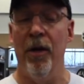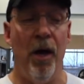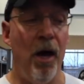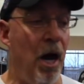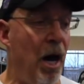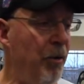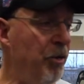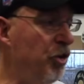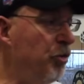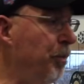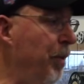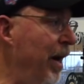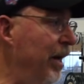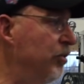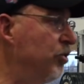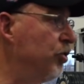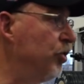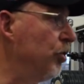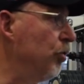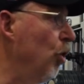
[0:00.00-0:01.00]
this
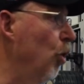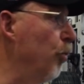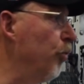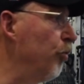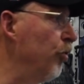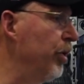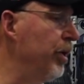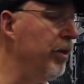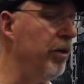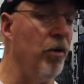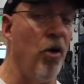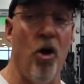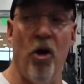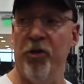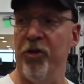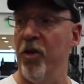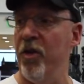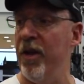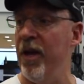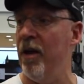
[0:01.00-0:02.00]
past year, hopefully all
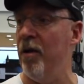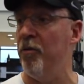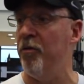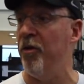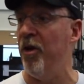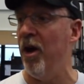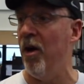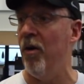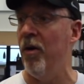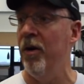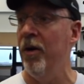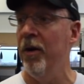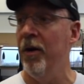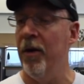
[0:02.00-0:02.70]
to the NFL.